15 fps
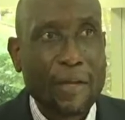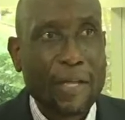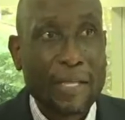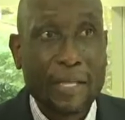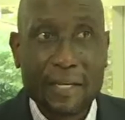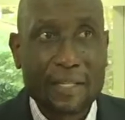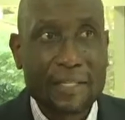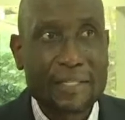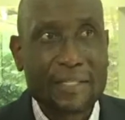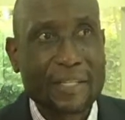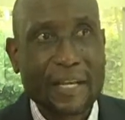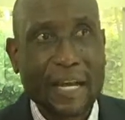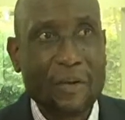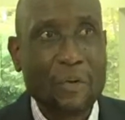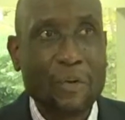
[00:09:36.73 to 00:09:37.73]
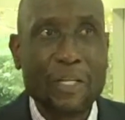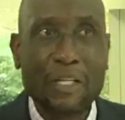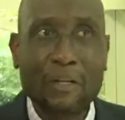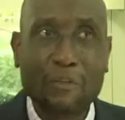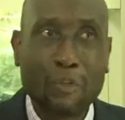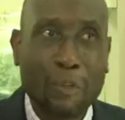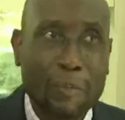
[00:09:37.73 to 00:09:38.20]
Yes, I don't need
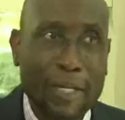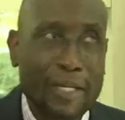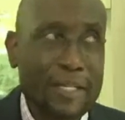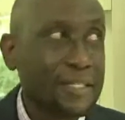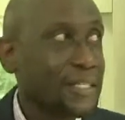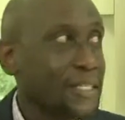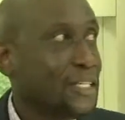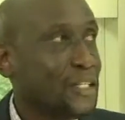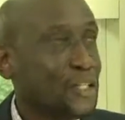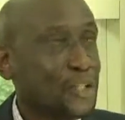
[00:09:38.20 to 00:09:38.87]
it for medicine,